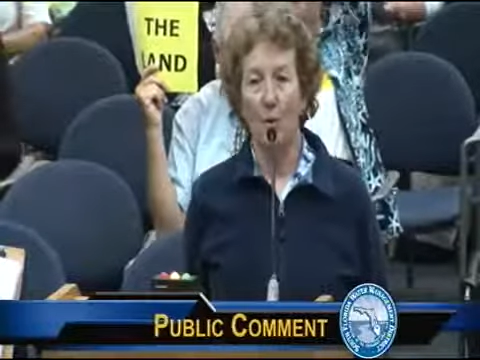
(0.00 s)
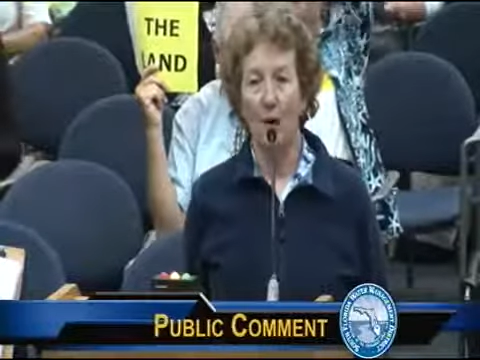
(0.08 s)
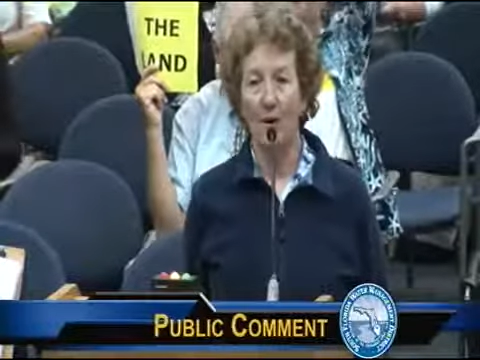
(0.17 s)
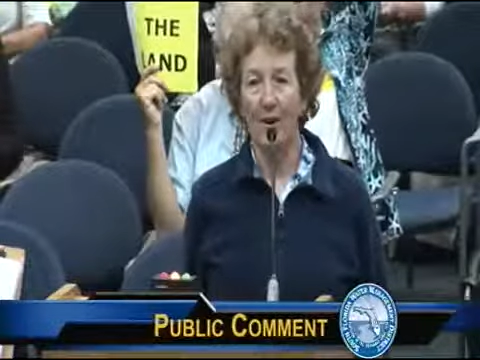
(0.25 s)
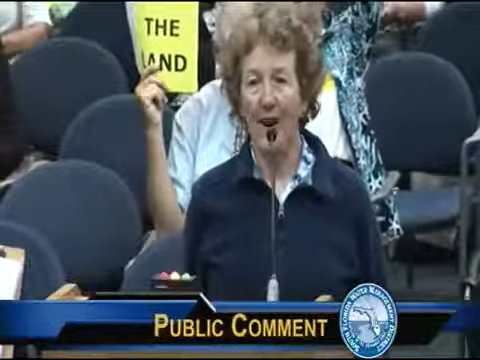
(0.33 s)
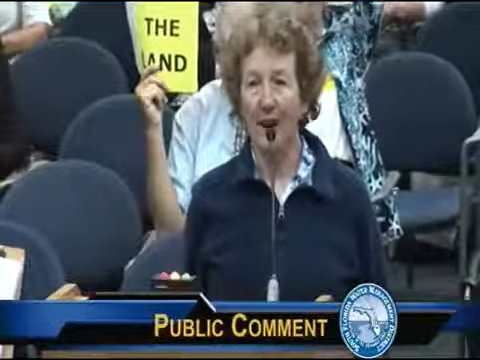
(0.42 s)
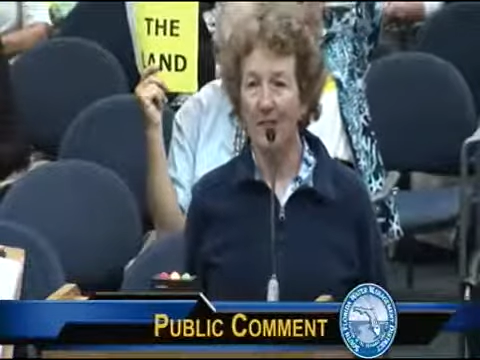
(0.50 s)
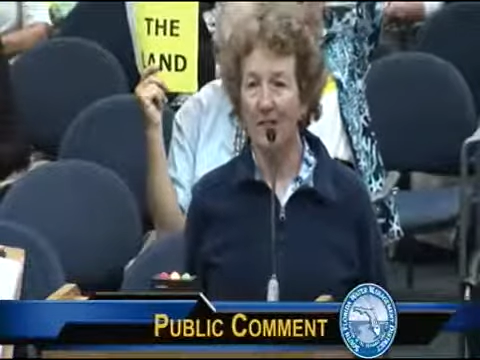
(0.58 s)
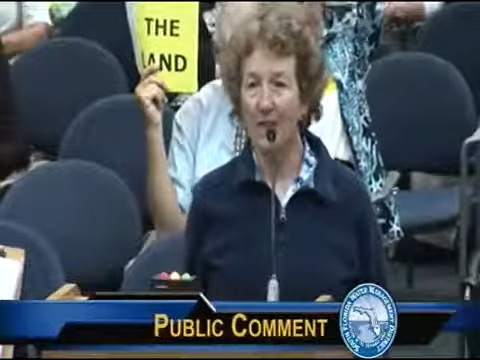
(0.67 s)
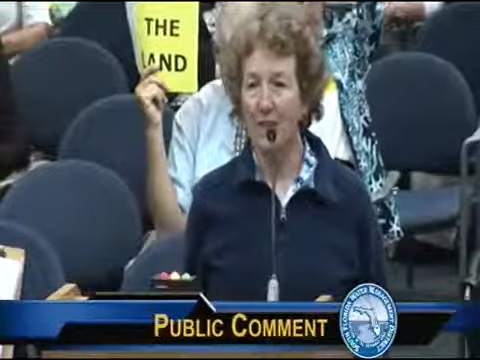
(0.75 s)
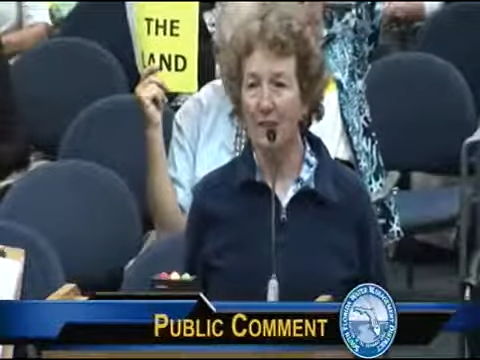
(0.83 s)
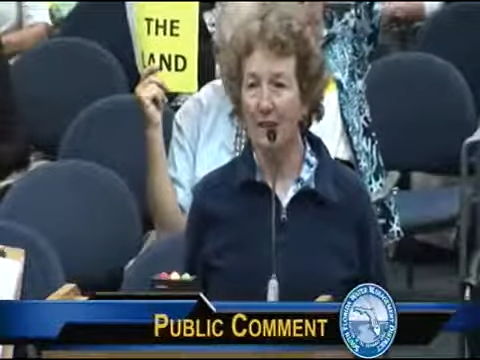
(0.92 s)
water
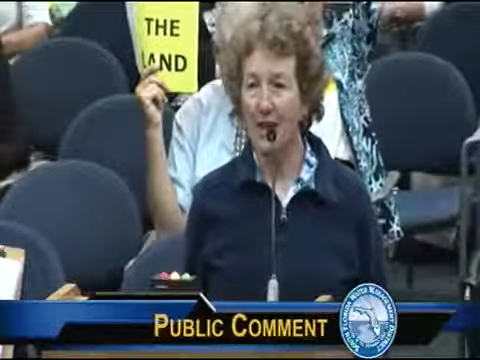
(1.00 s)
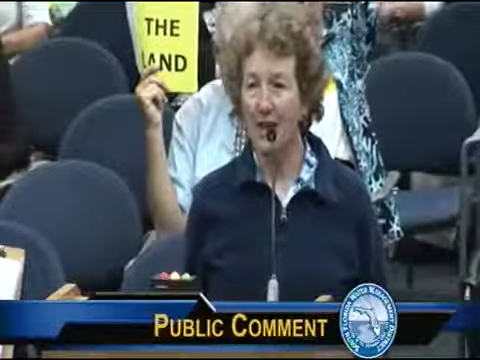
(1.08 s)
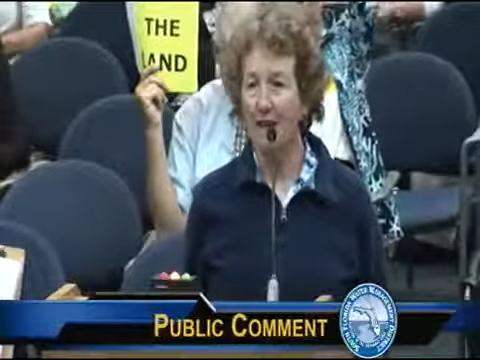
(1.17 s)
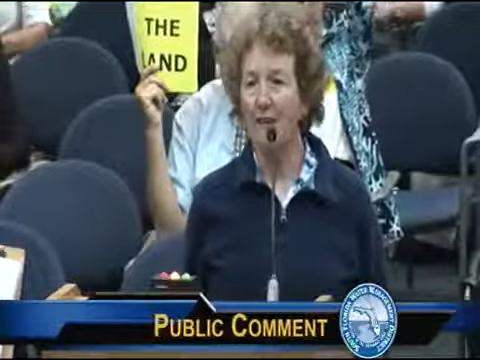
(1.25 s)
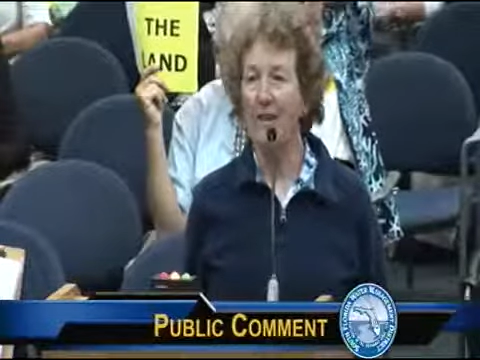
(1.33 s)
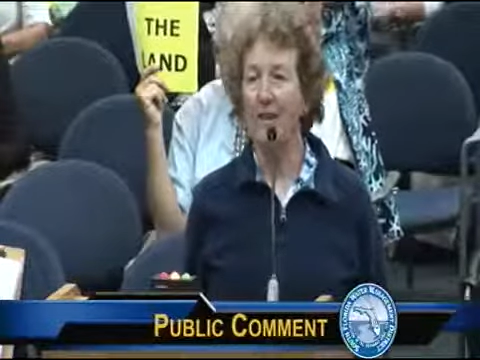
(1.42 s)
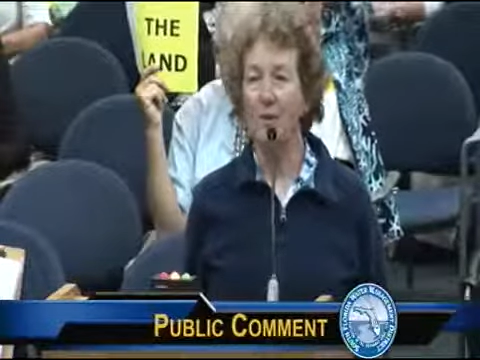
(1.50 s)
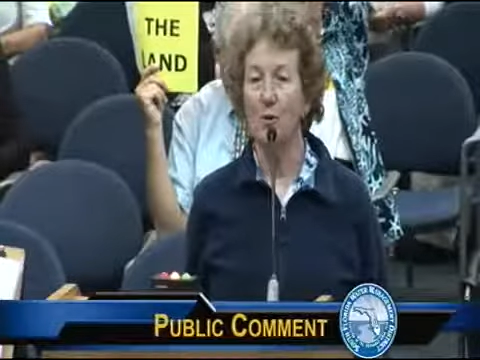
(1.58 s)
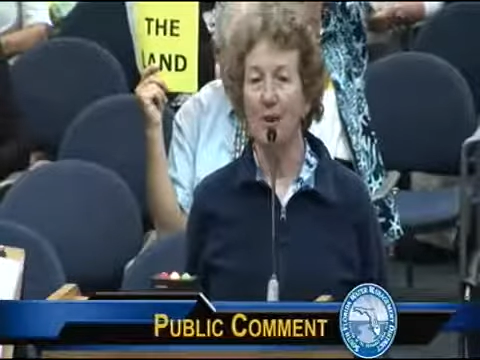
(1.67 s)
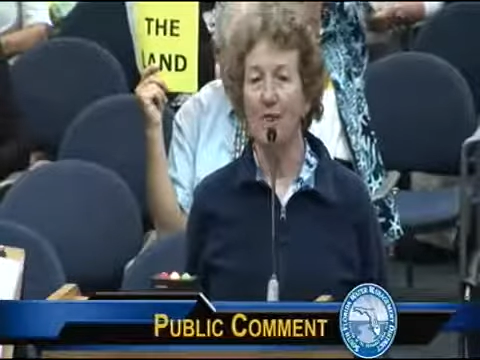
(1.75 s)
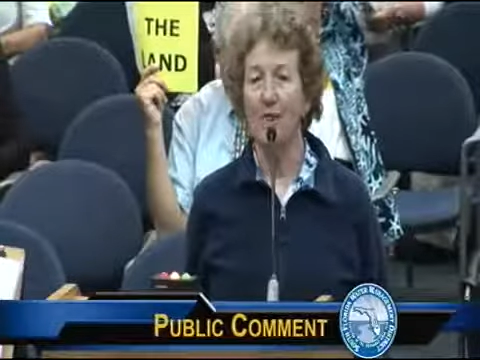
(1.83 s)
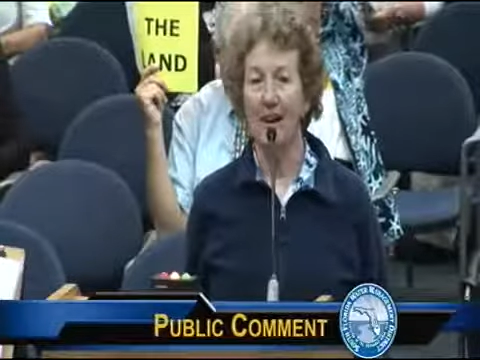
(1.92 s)
has to go south, and
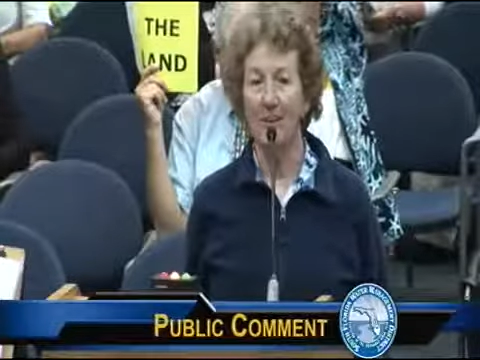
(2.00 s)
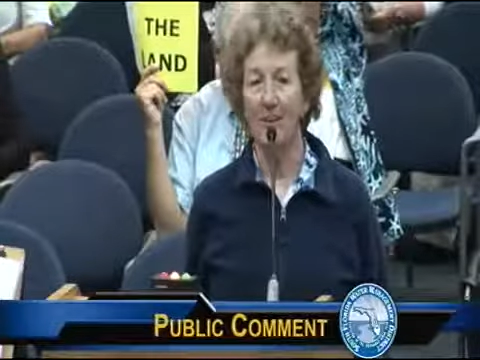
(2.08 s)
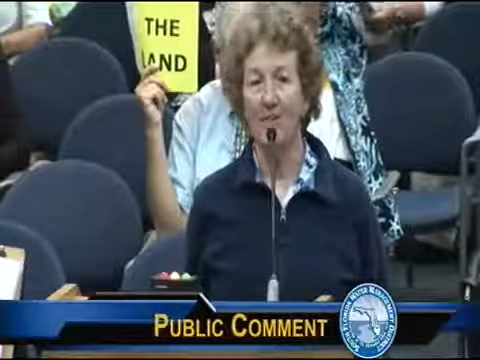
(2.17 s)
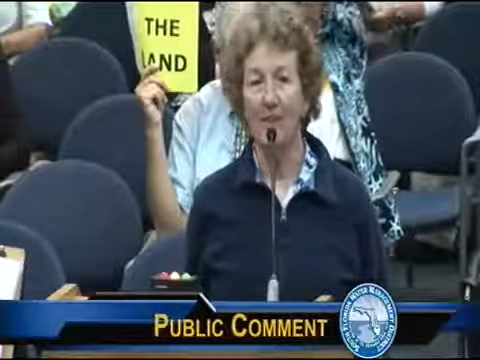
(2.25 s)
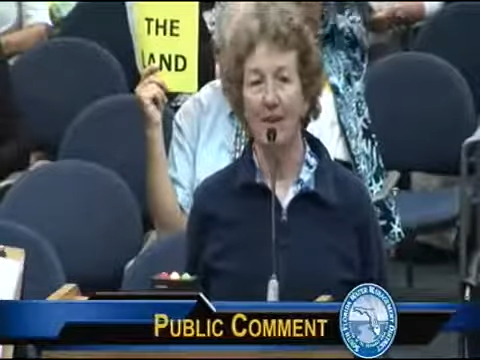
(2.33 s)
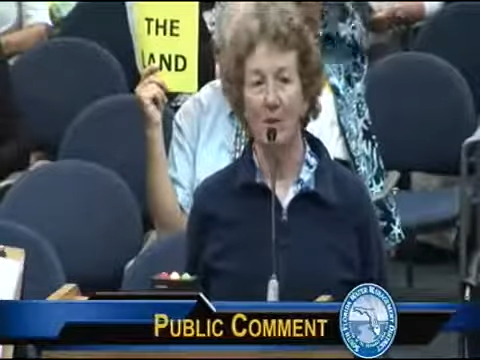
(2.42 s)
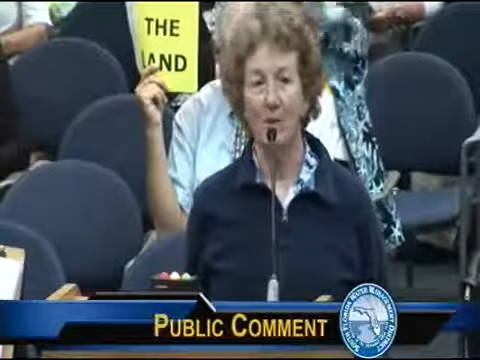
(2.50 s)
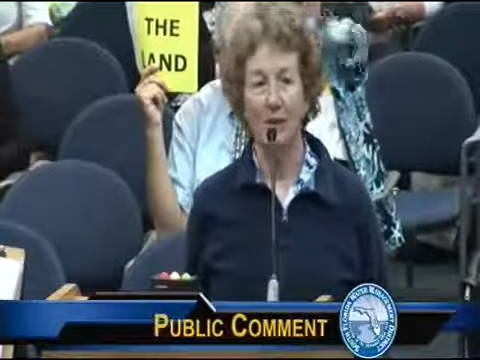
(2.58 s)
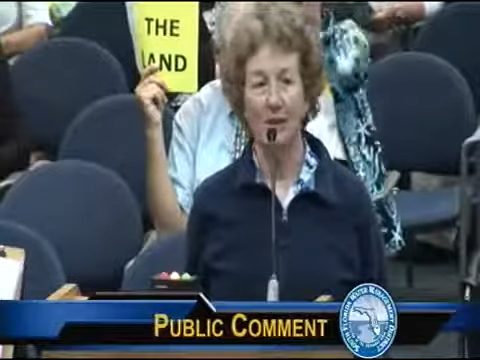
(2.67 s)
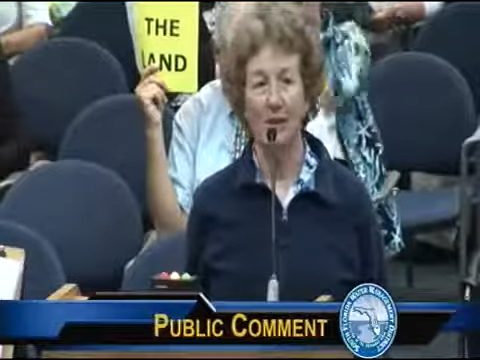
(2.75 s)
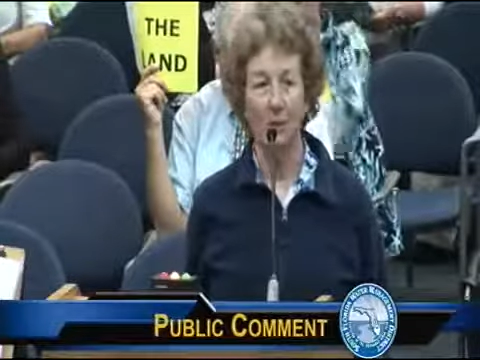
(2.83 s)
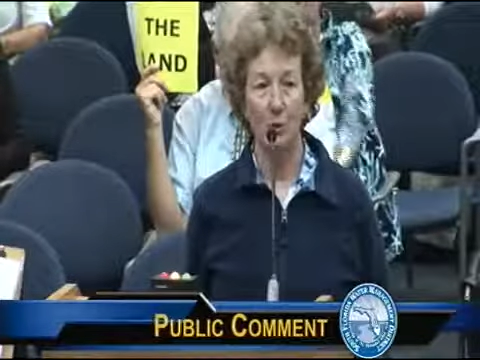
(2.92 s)
you have got to find a
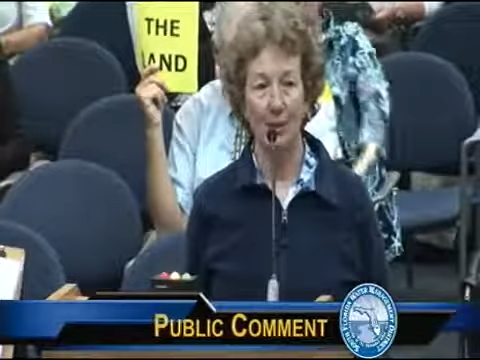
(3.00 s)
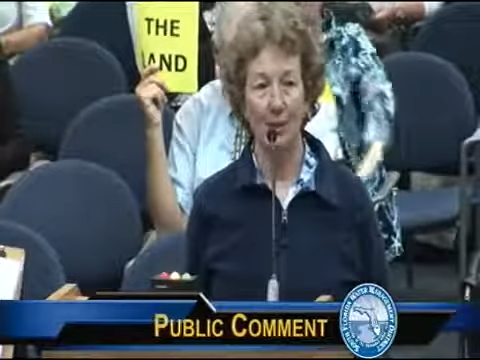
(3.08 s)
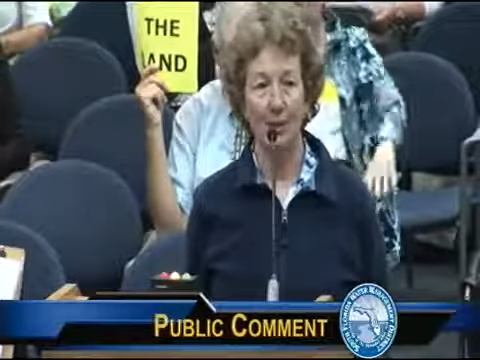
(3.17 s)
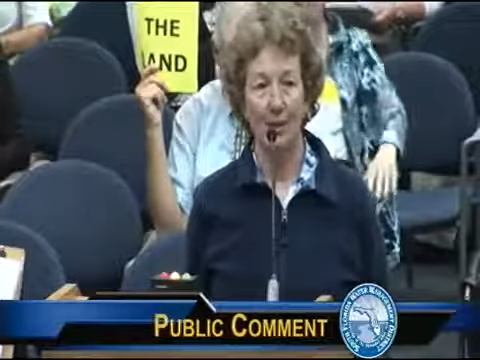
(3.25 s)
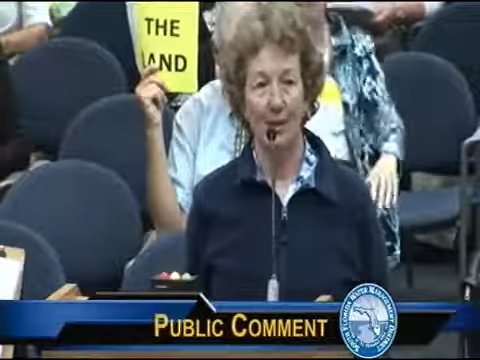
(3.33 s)
way to do it.